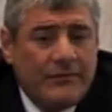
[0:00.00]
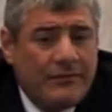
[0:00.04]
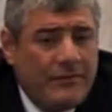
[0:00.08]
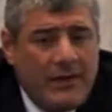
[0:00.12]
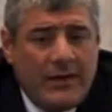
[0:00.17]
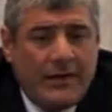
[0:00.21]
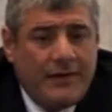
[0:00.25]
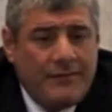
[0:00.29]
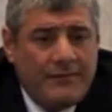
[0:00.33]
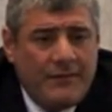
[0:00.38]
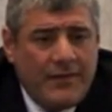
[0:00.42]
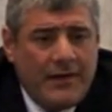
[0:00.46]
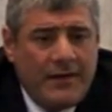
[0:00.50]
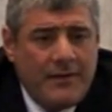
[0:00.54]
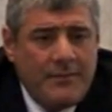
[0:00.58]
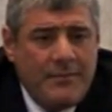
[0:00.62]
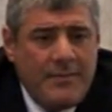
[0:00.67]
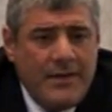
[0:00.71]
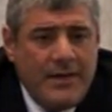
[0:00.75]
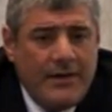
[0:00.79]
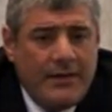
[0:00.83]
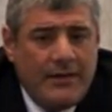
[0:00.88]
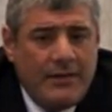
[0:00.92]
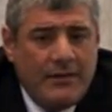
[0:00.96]
Very, very
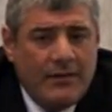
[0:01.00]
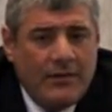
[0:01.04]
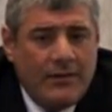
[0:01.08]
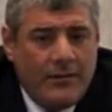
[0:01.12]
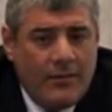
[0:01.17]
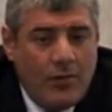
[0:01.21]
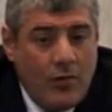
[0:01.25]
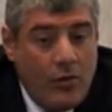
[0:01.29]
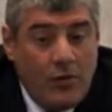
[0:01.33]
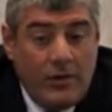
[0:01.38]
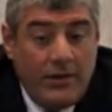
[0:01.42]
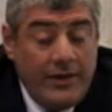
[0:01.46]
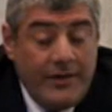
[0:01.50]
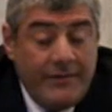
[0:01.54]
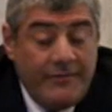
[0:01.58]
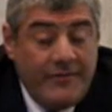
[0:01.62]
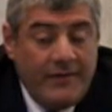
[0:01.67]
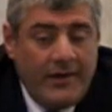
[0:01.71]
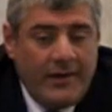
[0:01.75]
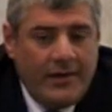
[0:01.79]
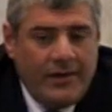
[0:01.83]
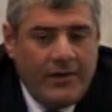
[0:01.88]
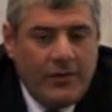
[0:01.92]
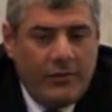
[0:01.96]
big, holy,
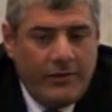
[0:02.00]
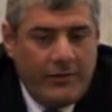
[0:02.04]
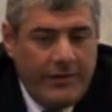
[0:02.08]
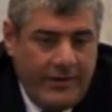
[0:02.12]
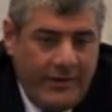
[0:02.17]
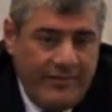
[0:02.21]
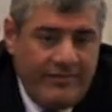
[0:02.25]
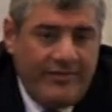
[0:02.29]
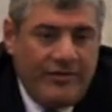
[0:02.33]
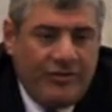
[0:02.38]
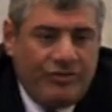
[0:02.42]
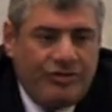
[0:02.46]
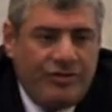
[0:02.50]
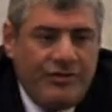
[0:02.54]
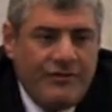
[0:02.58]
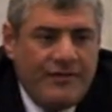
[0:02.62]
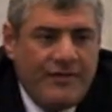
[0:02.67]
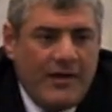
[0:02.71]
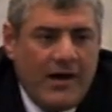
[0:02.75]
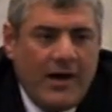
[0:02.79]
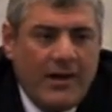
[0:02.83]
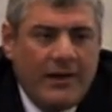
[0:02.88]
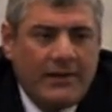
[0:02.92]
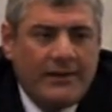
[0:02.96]
very holy. He has
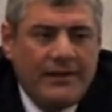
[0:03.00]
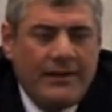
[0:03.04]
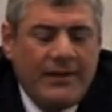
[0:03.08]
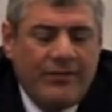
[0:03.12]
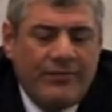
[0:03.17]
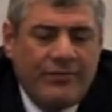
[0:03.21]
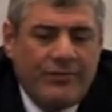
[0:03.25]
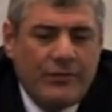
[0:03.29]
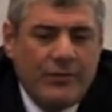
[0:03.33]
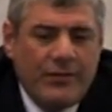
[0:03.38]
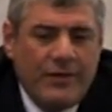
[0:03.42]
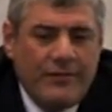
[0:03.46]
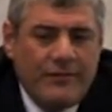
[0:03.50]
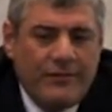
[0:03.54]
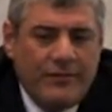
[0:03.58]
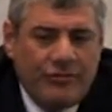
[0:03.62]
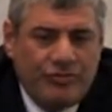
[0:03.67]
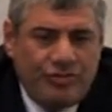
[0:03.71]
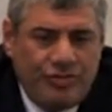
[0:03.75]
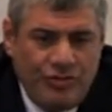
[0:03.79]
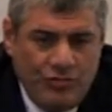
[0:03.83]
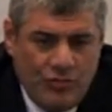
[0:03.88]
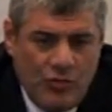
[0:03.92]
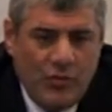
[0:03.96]
yeshiva. He has to give a
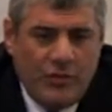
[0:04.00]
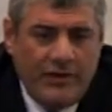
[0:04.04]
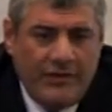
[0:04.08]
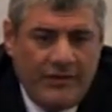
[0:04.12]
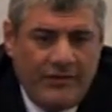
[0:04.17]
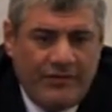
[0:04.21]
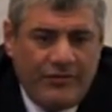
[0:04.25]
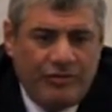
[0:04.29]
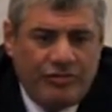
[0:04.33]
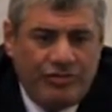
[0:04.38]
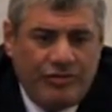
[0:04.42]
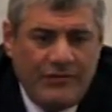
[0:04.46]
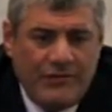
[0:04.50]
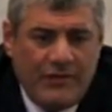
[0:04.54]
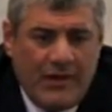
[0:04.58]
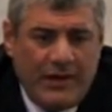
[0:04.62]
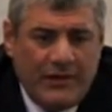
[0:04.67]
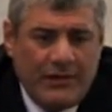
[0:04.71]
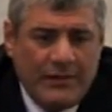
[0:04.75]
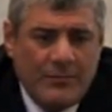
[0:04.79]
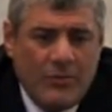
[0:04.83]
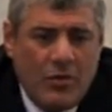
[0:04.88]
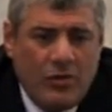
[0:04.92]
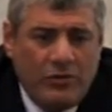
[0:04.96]
shiur in his yeshiva
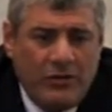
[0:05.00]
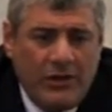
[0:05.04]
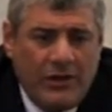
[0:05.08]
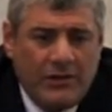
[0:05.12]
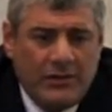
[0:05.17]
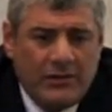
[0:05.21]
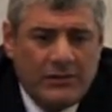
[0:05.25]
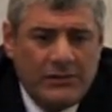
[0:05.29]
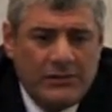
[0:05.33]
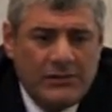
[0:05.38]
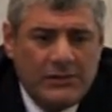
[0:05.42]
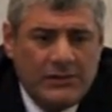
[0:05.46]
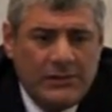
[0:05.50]
in the morning.